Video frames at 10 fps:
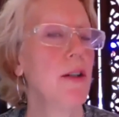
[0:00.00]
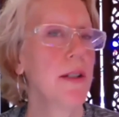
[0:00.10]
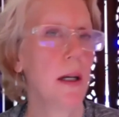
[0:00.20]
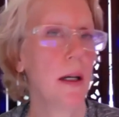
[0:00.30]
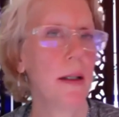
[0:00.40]

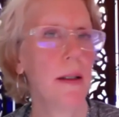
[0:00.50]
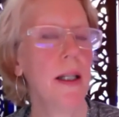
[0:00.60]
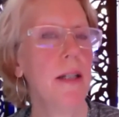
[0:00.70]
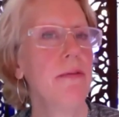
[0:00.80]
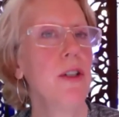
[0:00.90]
sun,
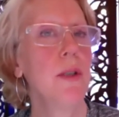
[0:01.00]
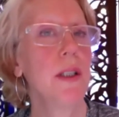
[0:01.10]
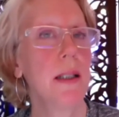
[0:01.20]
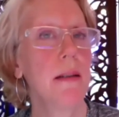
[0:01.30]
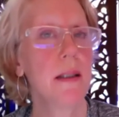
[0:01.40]

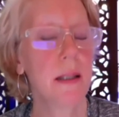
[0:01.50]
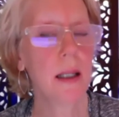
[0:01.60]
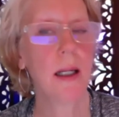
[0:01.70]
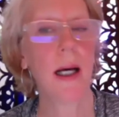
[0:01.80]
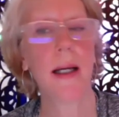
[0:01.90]
influencing the
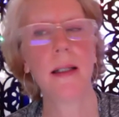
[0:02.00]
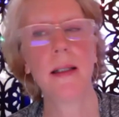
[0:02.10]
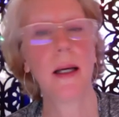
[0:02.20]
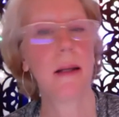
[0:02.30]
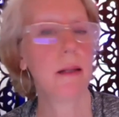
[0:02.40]
sunlight
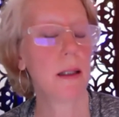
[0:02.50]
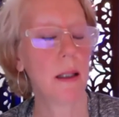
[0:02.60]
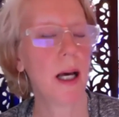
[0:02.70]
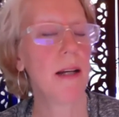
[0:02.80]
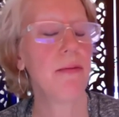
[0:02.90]
and the
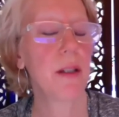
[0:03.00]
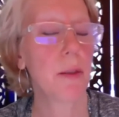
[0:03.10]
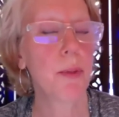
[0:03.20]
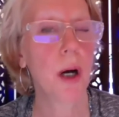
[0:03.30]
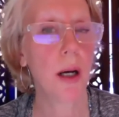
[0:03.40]
life and the
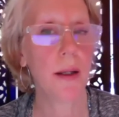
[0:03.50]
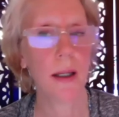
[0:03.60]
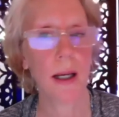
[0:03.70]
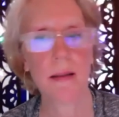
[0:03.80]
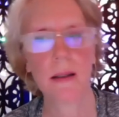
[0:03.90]
prana
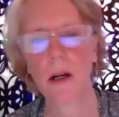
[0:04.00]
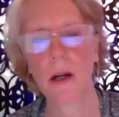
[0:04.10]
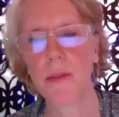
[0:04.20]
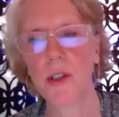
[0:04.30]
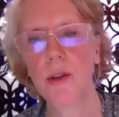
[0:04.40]
as it
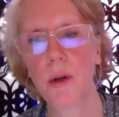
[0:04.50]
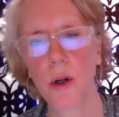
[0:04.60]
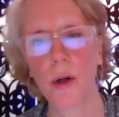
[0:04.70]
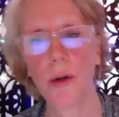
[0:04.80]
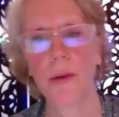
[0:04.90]
comes to
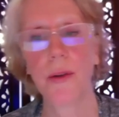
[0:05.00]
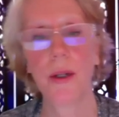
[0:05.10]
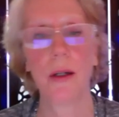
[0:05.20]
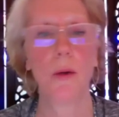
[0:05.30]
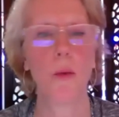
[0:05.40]
Earth,
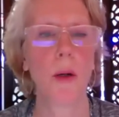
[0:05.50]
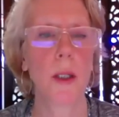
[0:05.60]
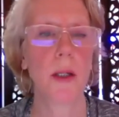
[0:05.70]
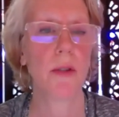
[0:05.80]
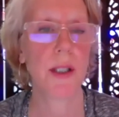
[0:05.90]
where
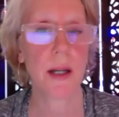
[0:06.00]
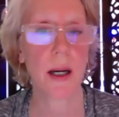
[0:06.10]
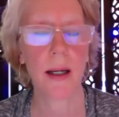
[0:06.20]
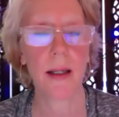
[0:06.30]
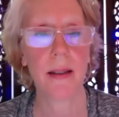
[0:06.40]
we
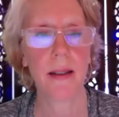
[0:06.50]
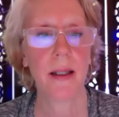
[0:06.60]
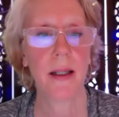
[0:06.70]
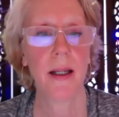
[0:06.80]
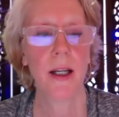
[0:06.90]
reside.
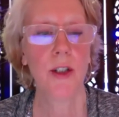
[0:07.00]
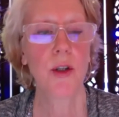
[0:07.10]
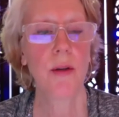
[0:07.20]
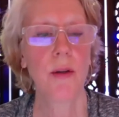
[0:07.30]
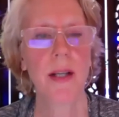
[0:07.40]

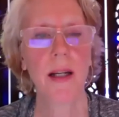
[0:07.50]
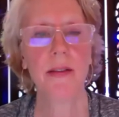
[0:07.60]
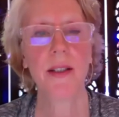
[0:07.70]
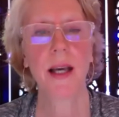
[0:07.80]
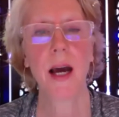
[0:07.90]
So the sign of
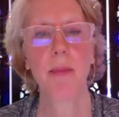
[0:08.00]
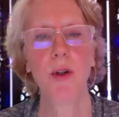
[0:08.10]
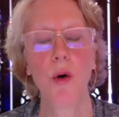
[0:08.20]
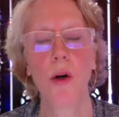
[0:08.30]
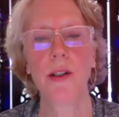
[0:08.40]

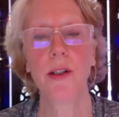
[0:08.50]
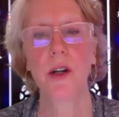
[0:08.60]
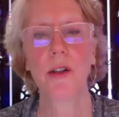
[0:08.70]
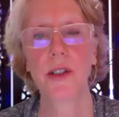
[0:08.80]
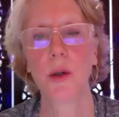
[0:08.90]
Capricorn
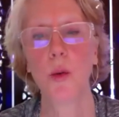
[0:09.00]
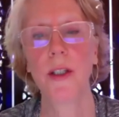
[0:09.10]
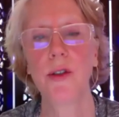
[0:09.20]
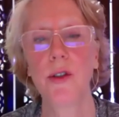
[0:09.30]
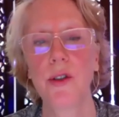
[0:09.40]
starts at
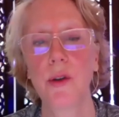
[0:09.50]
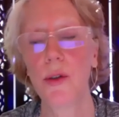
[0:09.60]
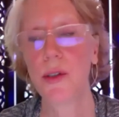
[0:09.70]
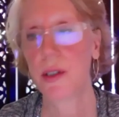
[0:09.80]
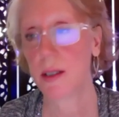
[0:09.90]
winter
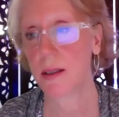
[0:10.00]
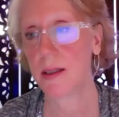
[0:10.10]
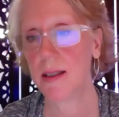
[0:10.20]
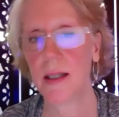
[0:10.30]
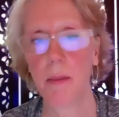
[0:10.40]
solstice,
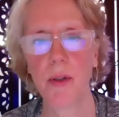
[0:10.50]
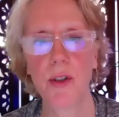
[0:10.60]
December